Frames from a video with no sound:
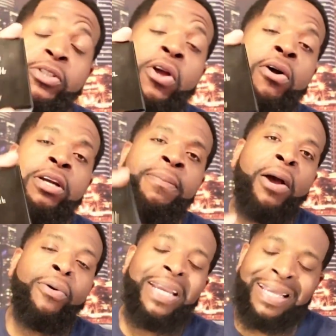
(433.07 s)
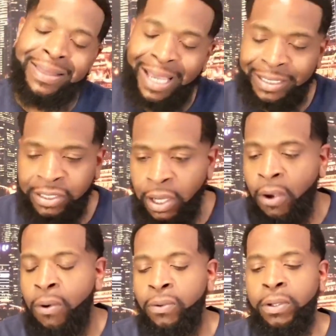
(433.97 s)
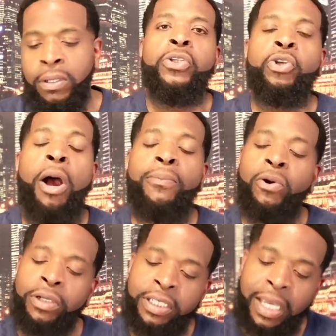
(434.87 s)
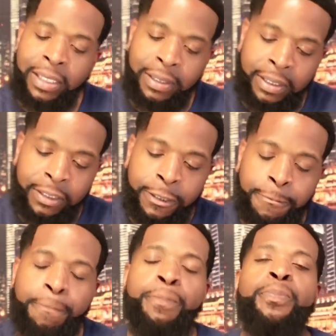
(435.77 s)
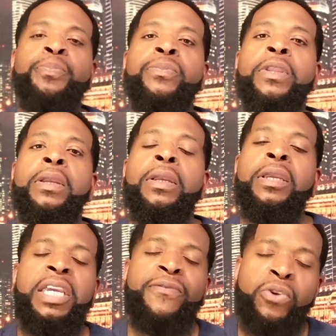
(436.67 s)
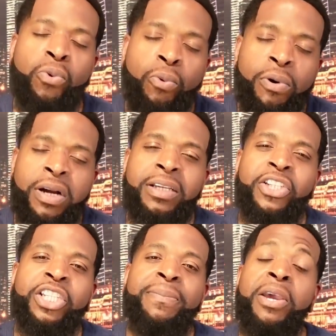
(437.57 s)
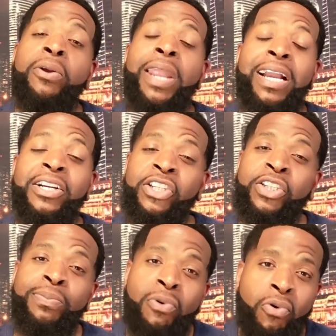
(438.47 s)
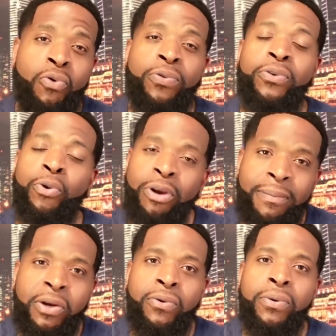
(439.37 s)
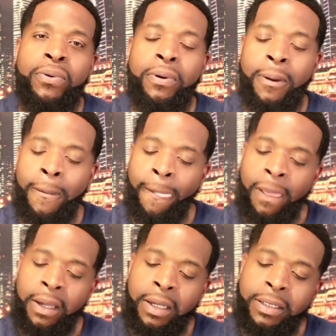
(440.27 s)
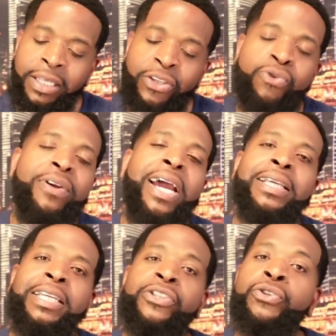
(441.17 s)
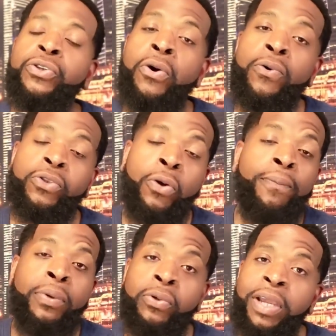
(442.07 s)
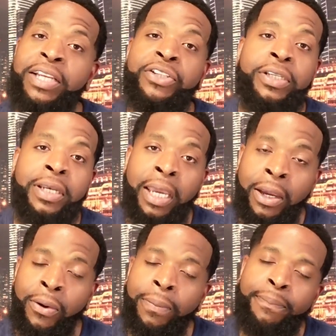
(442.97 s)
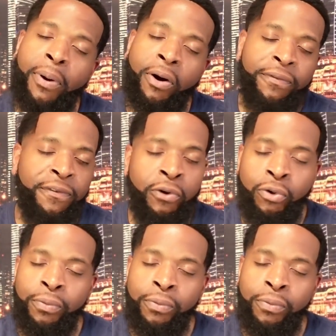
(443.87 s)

talking about in that song. So I'm going to say this. If you want to smell like a smooth criminal, then you got to get your nose on Bleu de Chanel Parfum